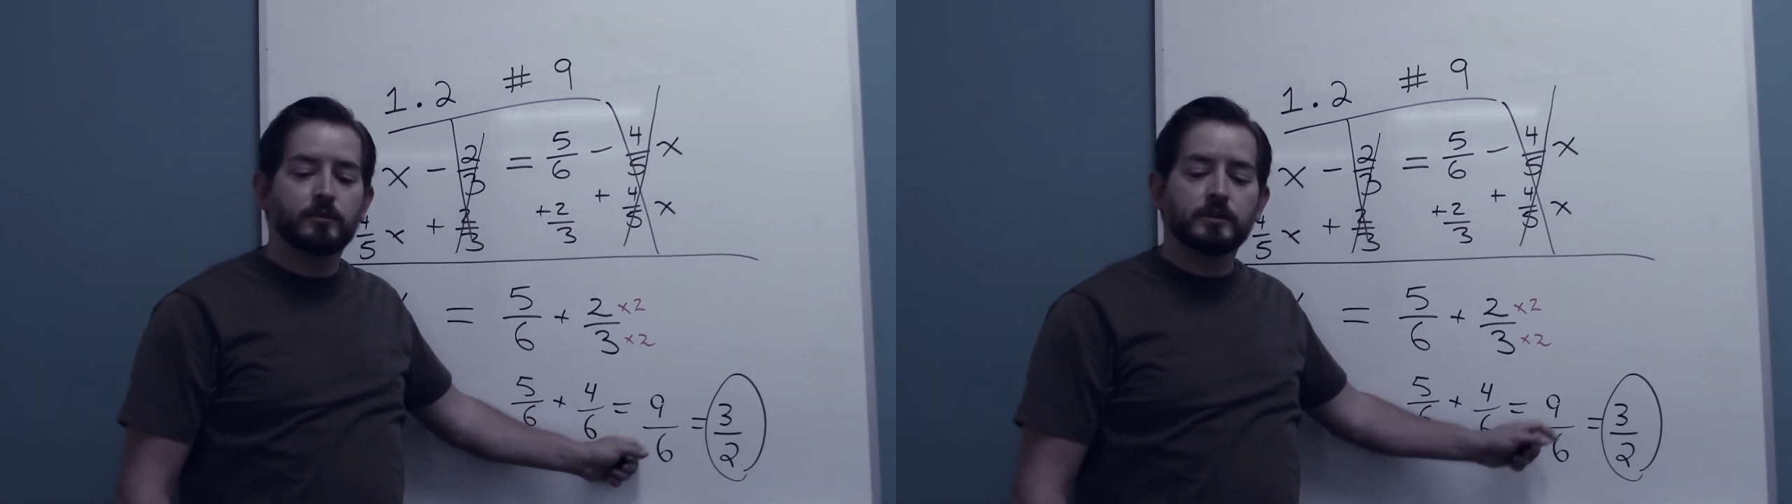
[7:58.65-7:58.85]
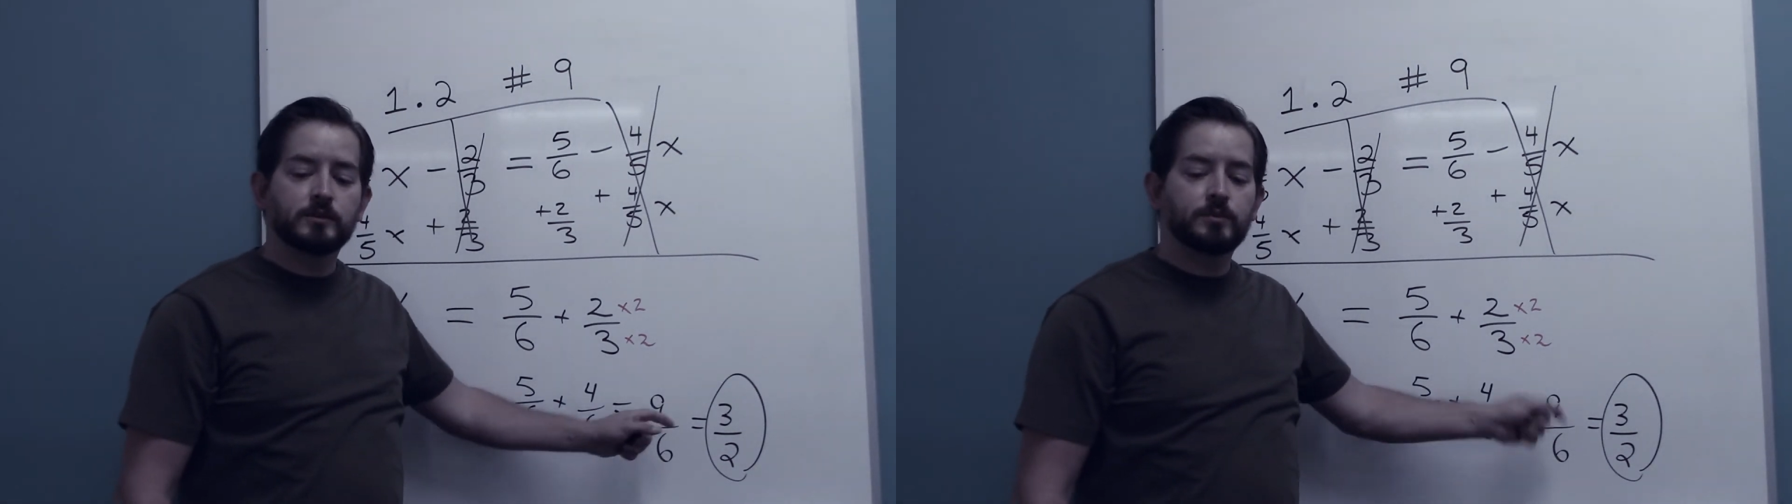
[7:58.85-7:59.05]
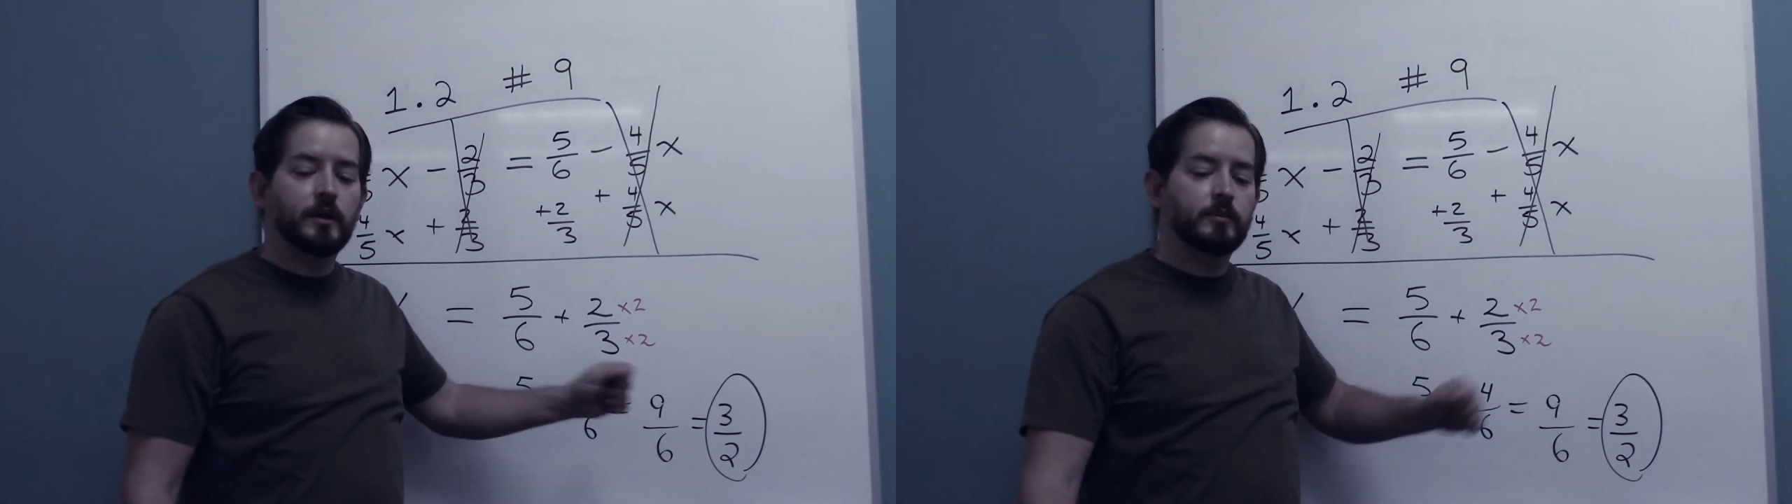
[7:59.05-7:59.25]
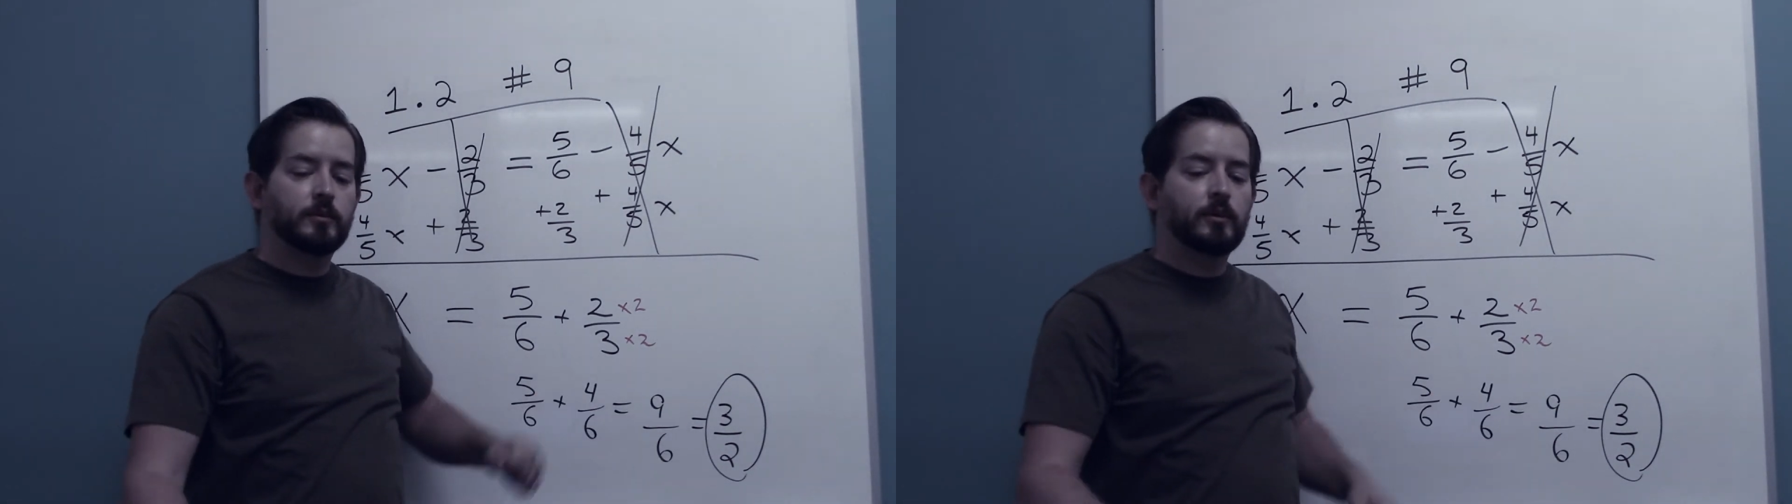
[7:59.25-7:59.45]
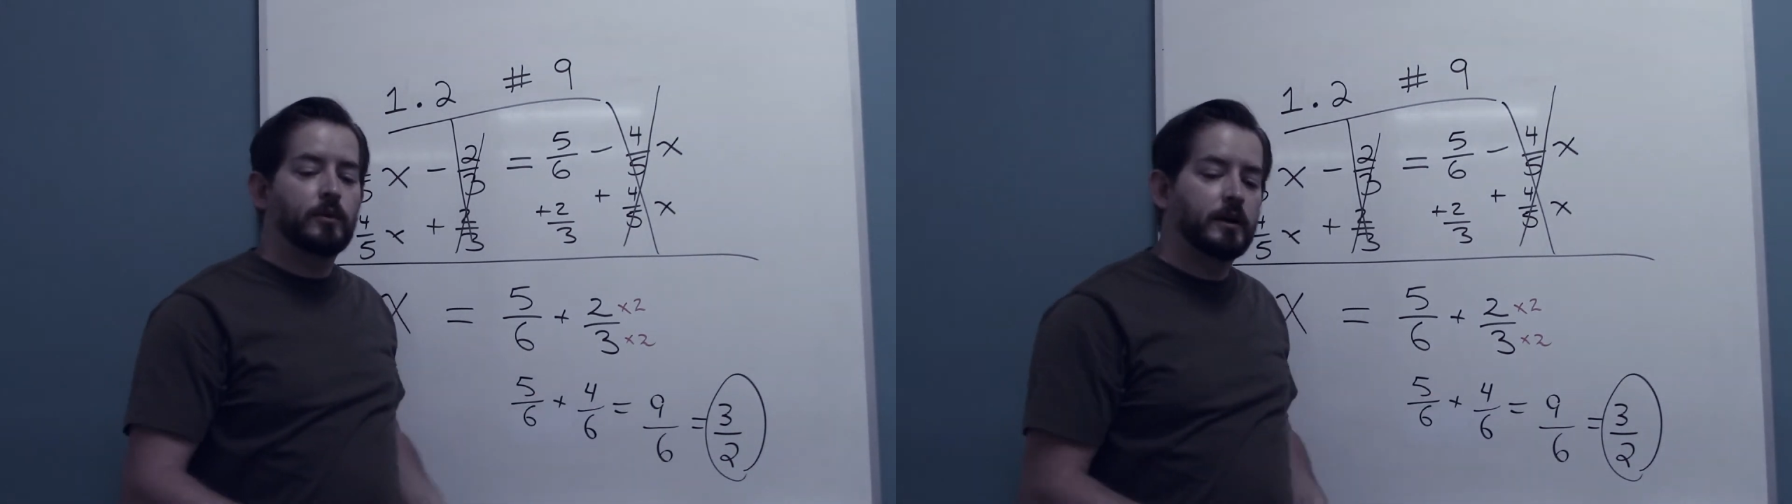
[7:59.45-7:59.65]
which is
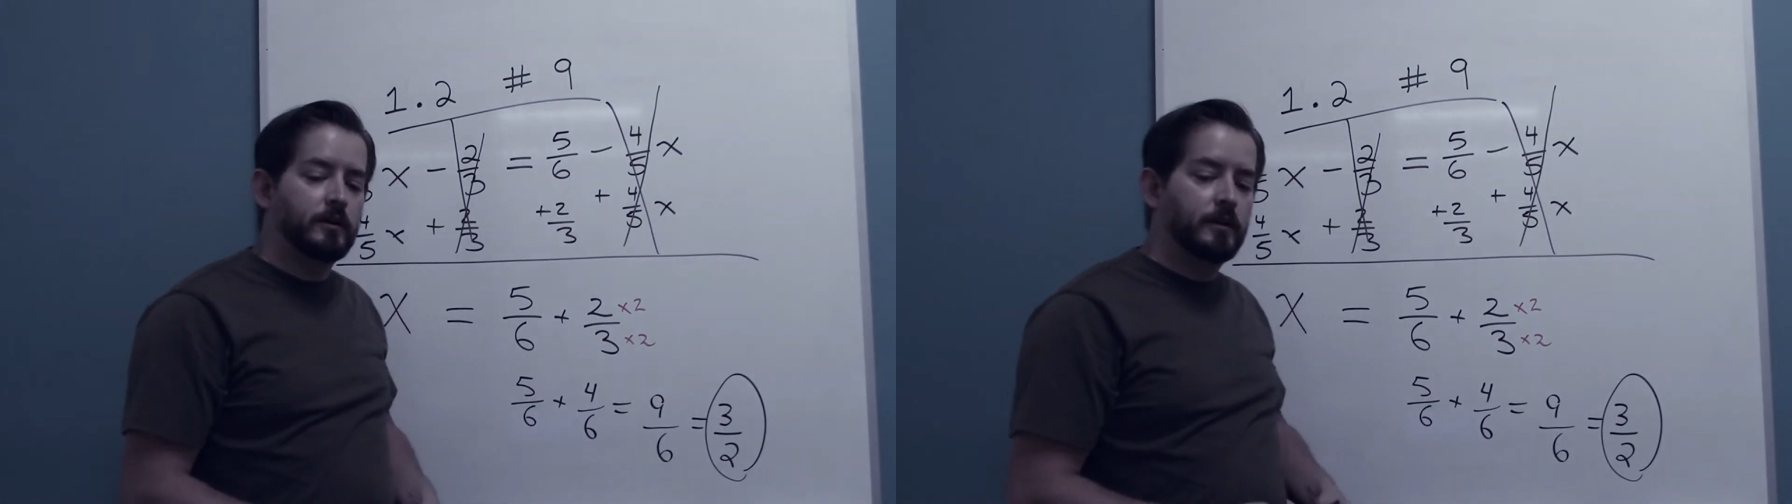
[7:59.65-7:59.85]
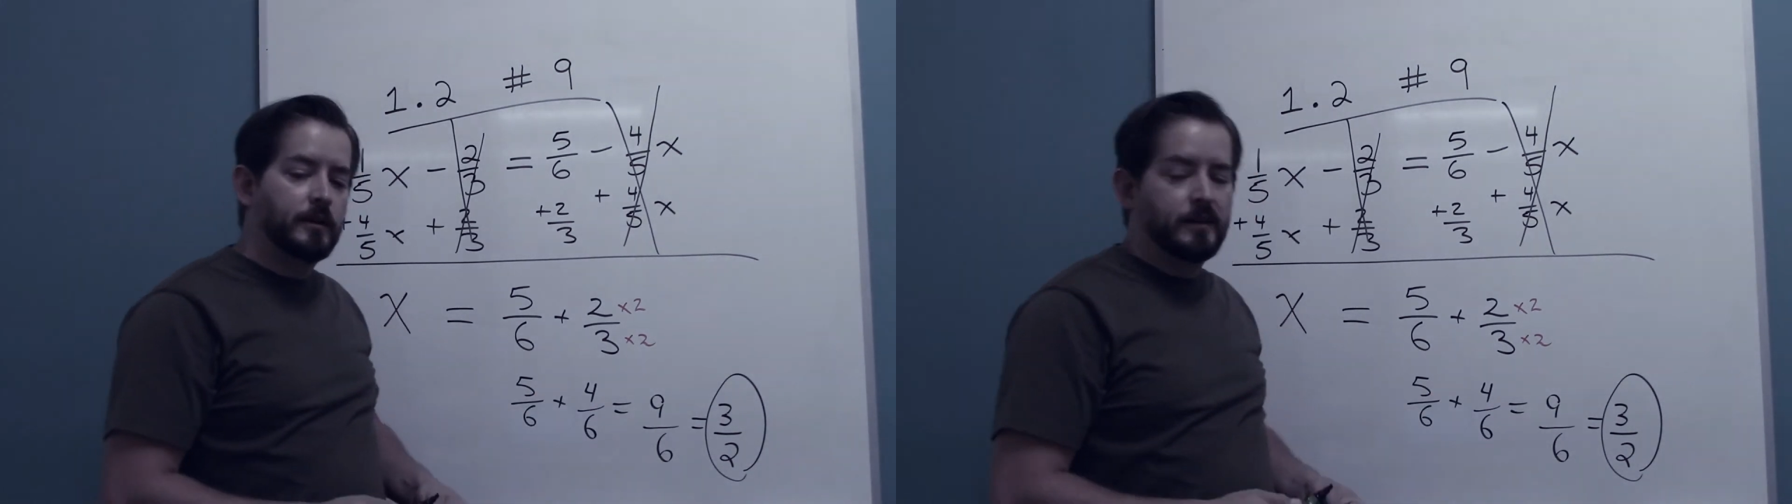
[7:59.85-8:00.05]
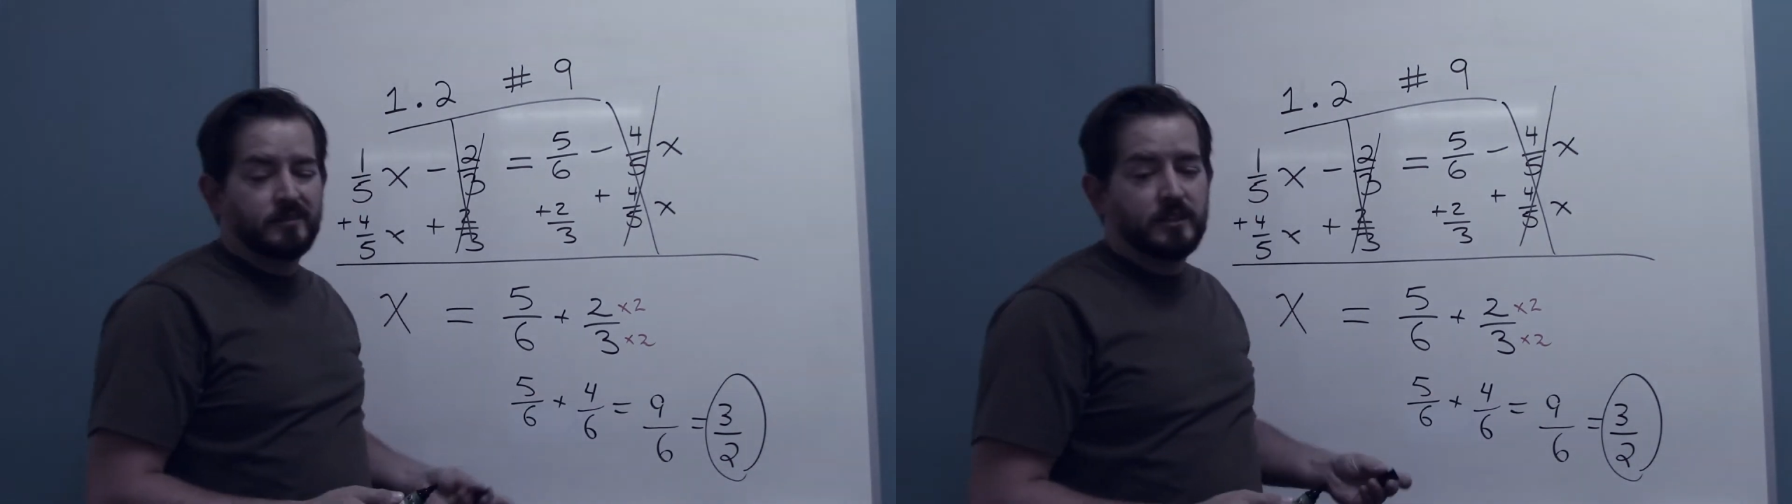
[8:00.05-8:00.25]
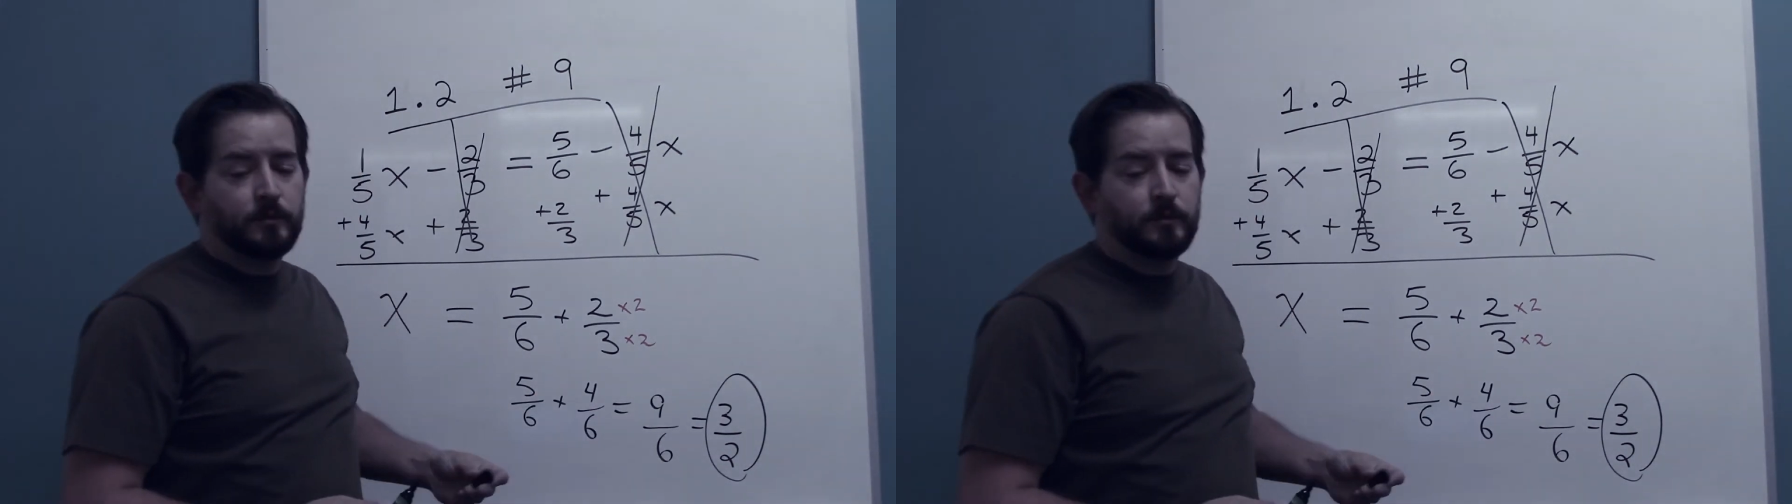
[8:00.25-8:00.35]
probably where some